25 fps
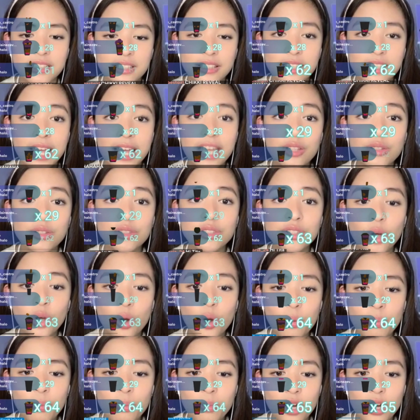Thank you so
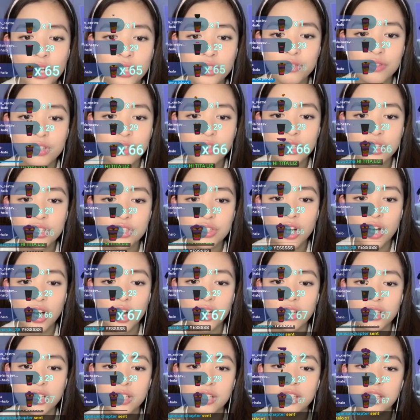much for the
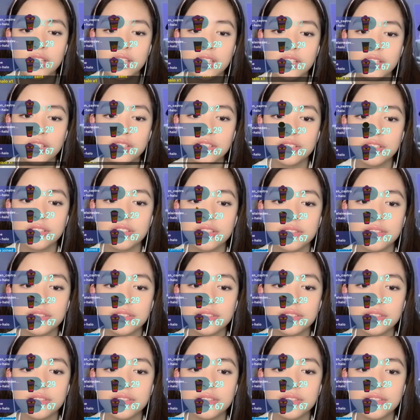chocolate pills.